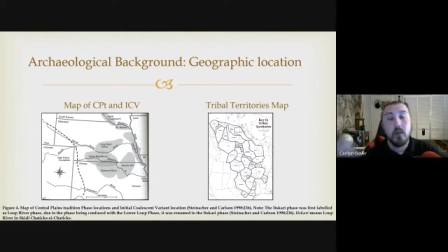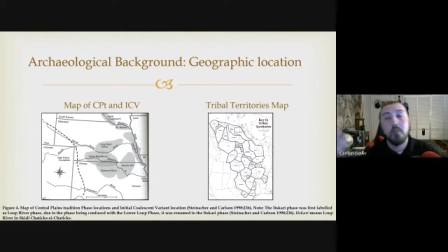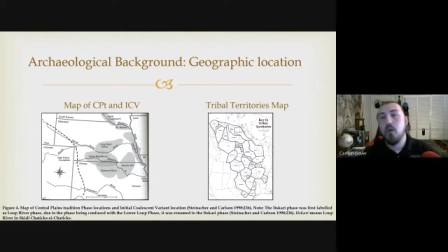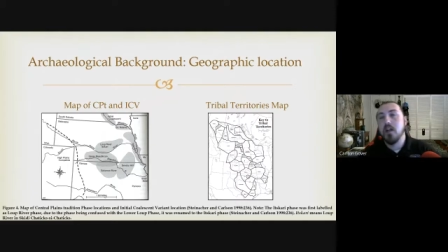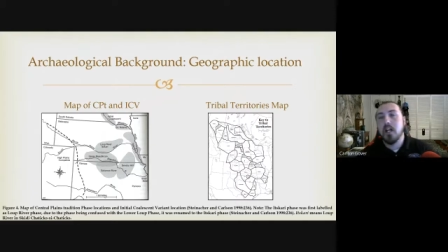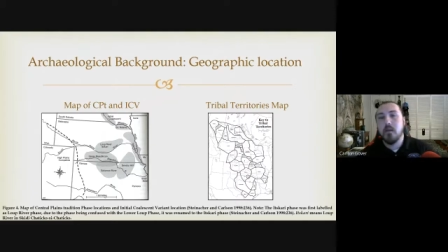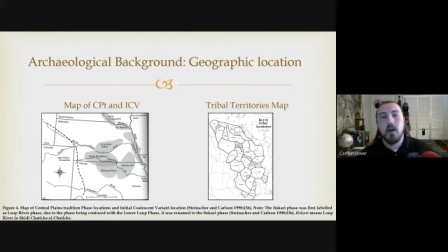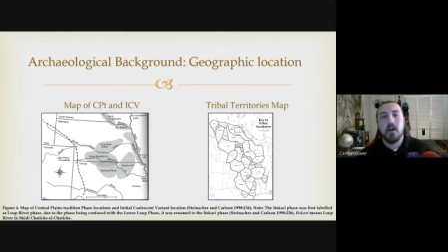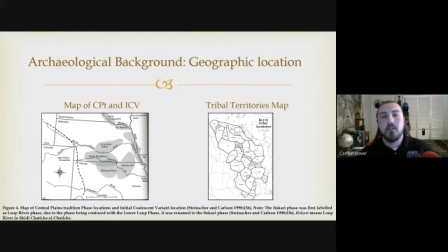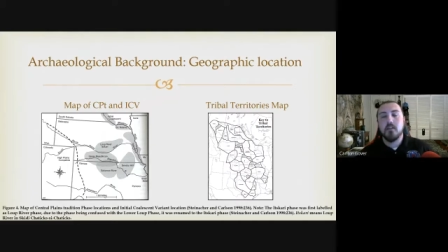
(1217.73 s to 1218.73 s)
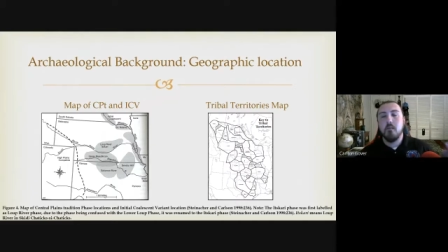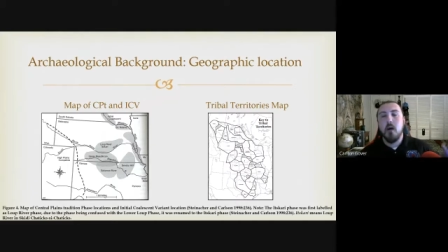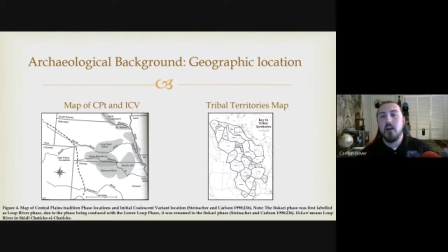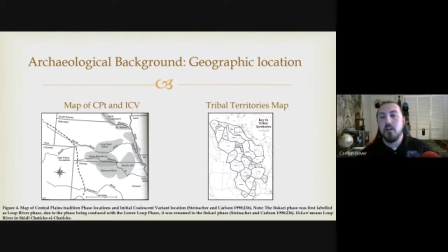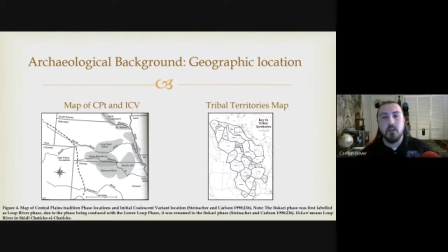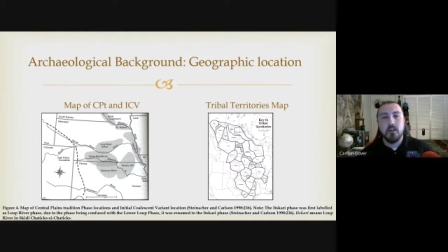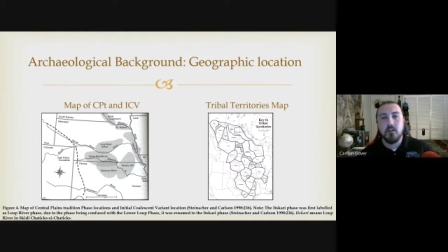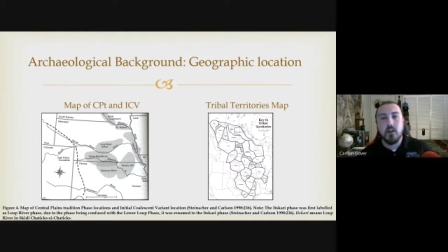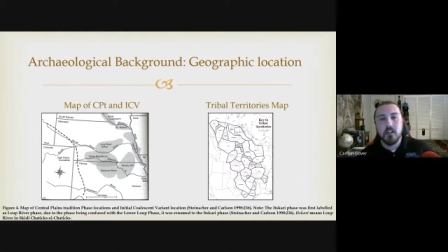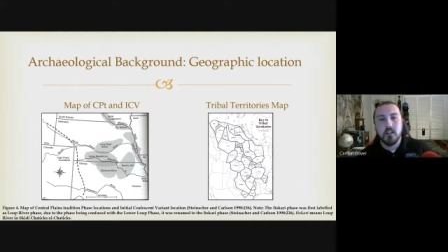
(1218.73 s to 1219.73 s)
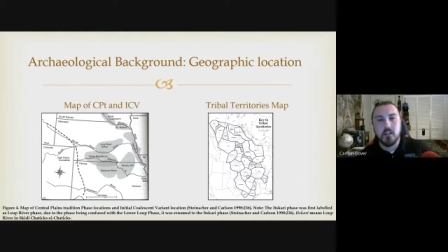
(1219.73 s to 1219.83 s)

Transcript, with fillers: I'm pointing at my monitor, like you guys can